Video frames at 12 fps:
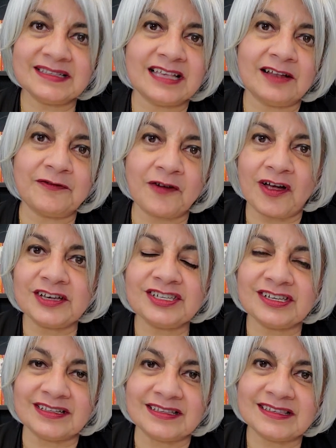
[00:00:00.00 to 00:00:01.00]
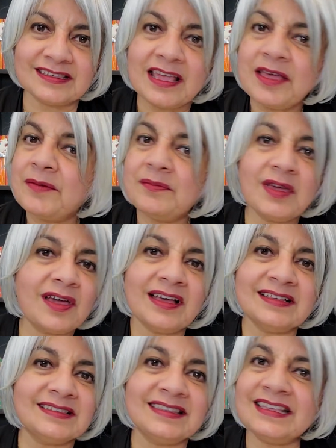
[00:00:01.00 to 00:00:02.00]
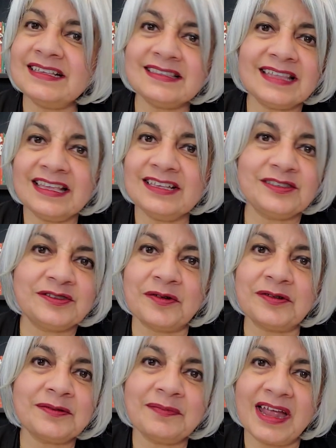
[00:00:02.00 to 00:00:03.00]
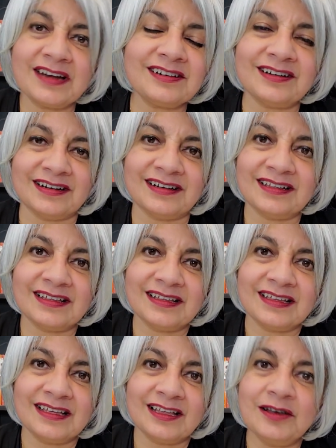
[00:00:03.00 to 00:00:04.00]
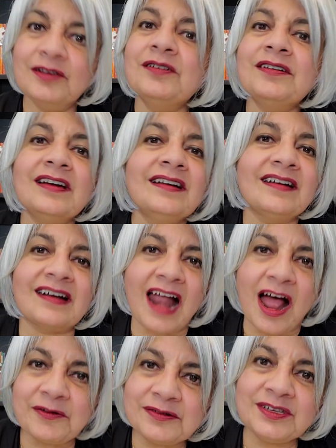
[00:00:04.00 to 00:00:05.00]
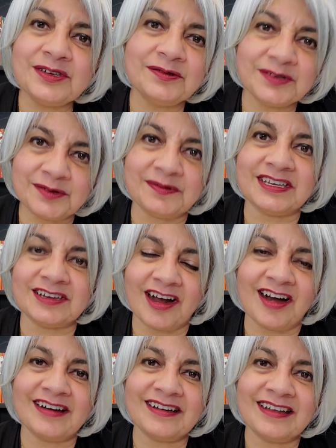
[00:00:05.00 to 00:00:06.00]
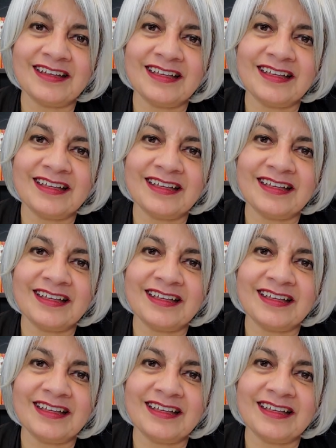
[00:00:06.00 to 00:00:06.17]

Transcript: self-conscious because these things don't matter. Look around you, sweetheart.